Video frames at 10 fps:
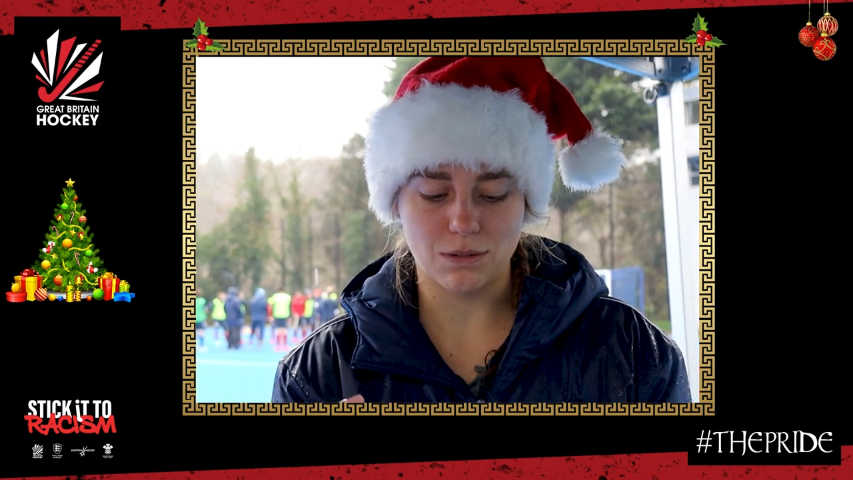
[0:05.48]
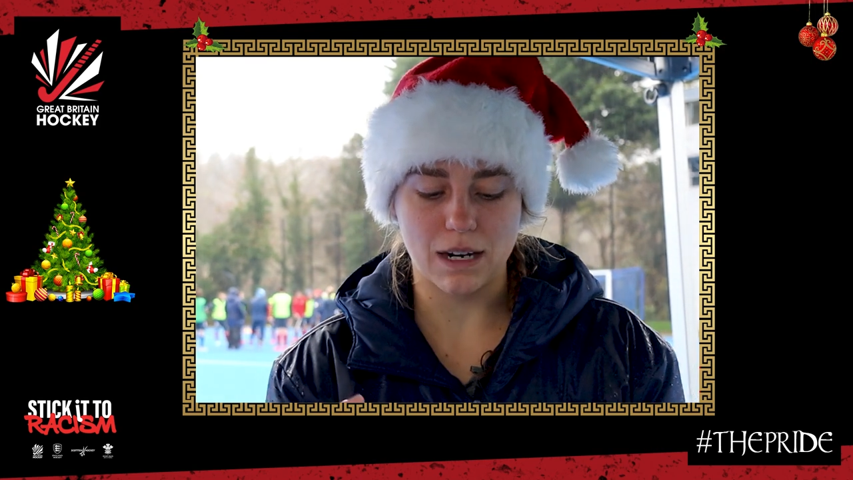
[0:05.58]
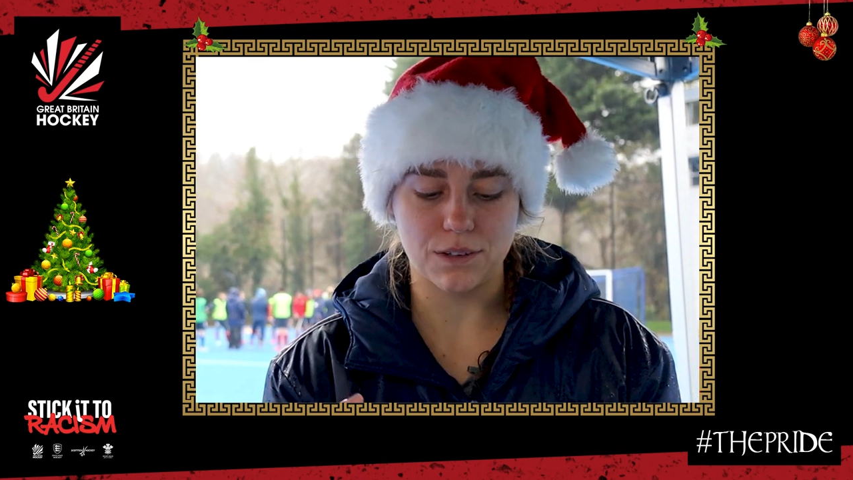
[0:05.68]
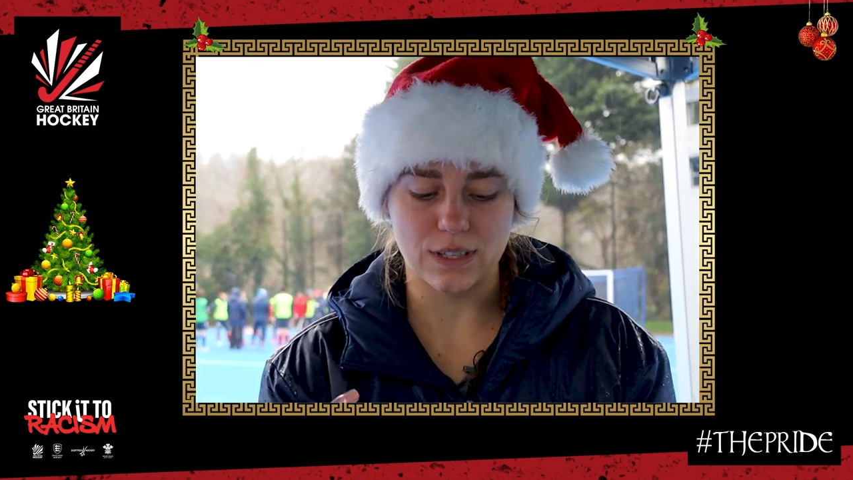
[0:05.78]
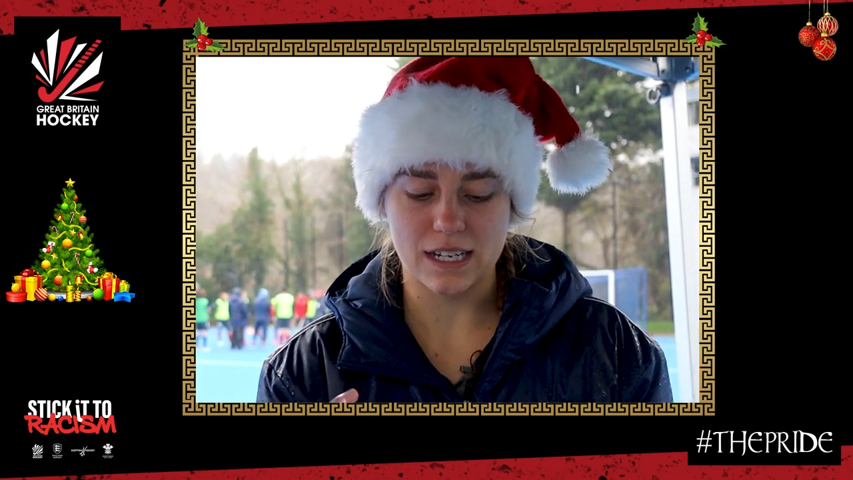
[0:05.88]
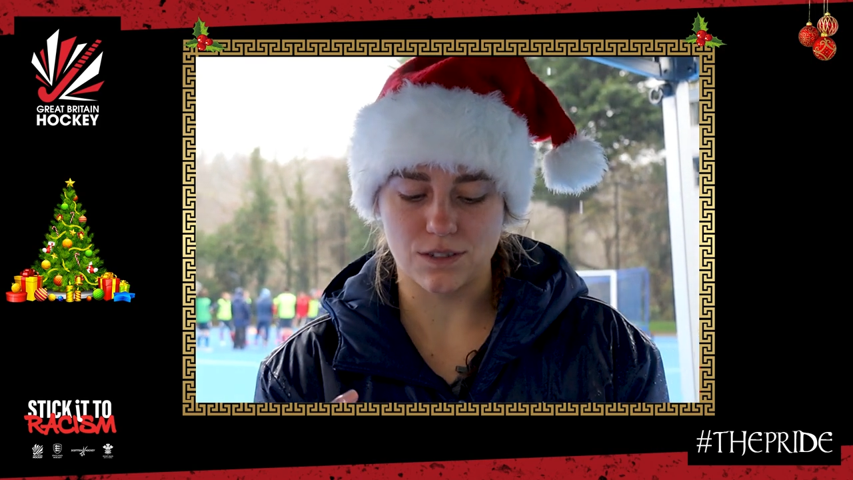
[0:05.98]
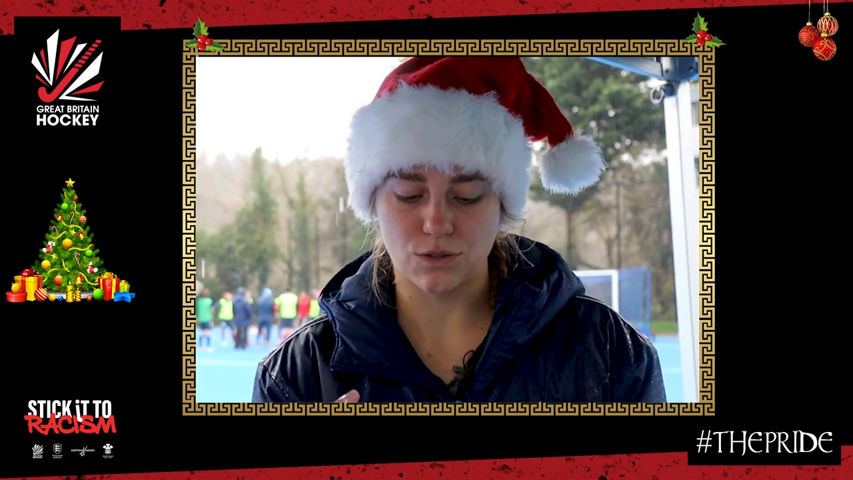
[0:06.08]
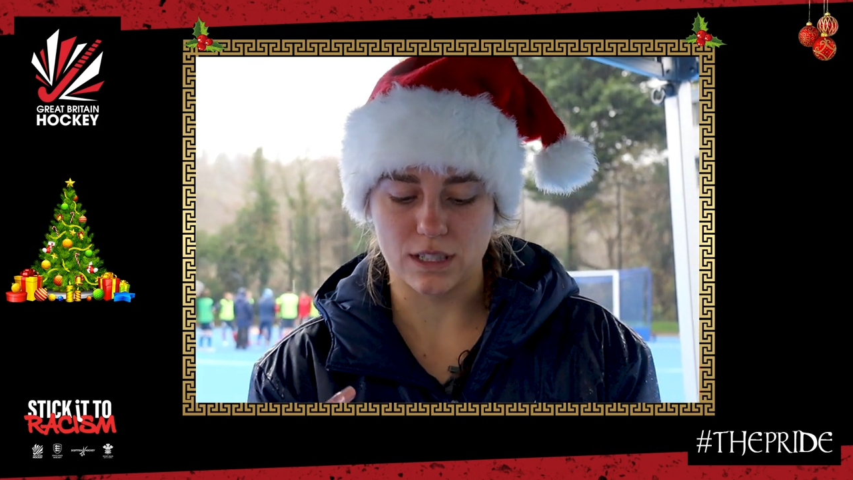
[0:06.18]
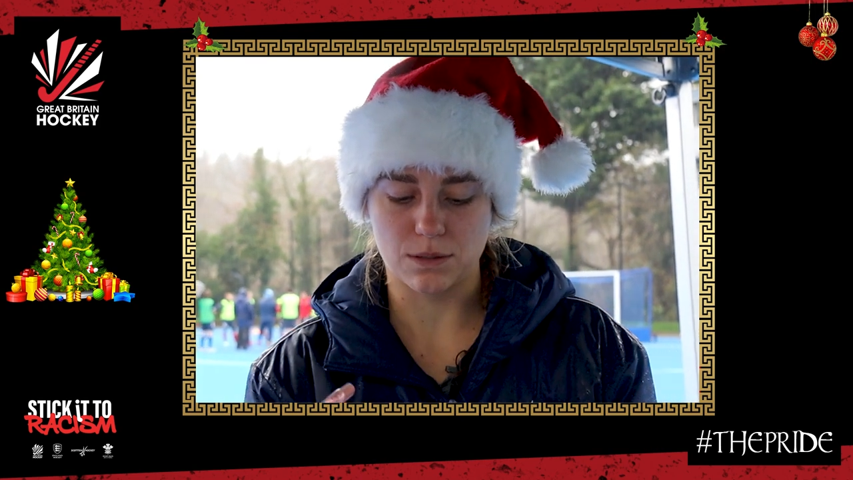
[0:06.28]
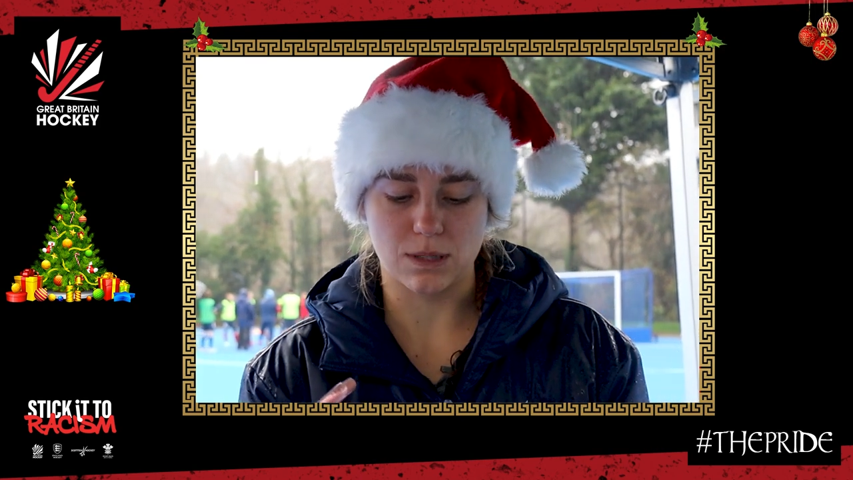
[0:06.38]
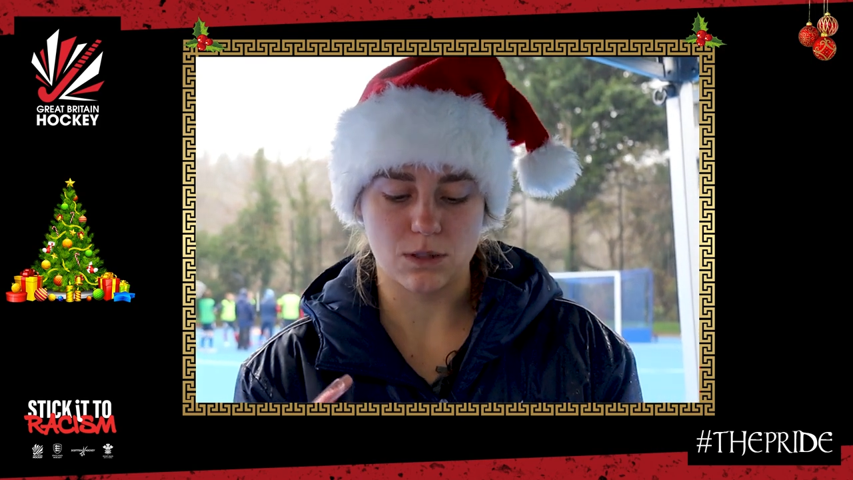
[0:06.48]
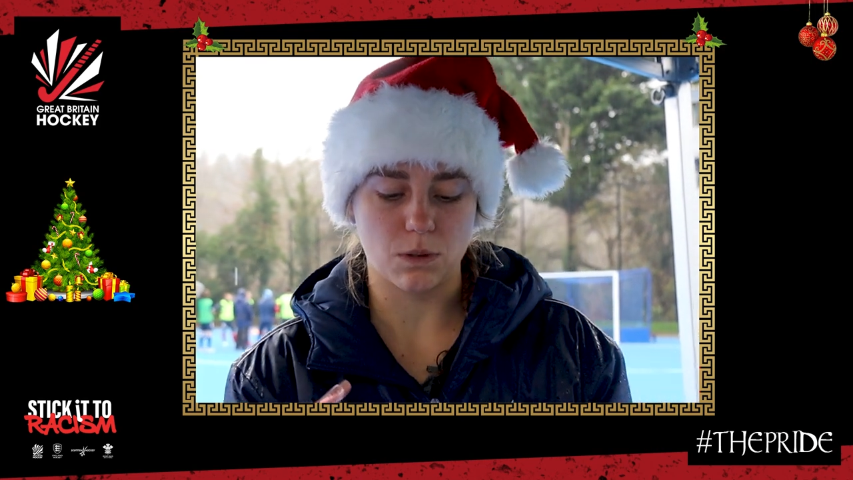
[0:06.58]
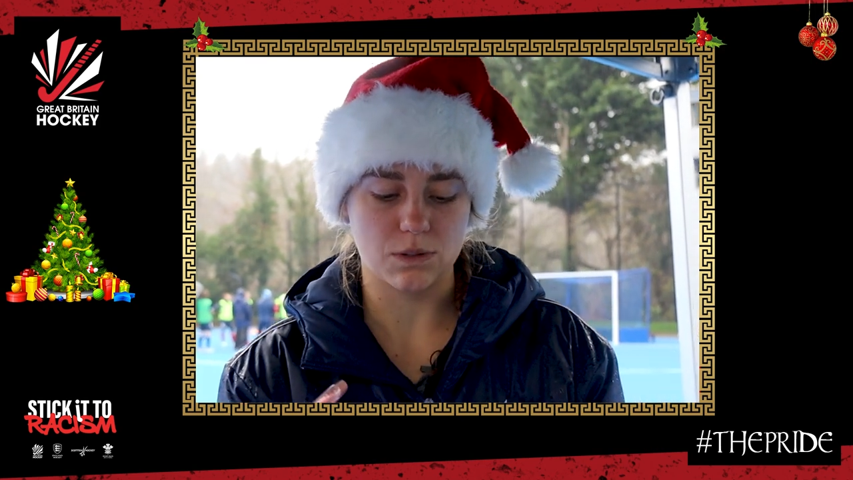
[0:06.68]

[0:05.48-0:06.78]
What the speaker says: 12 Days of Christmas,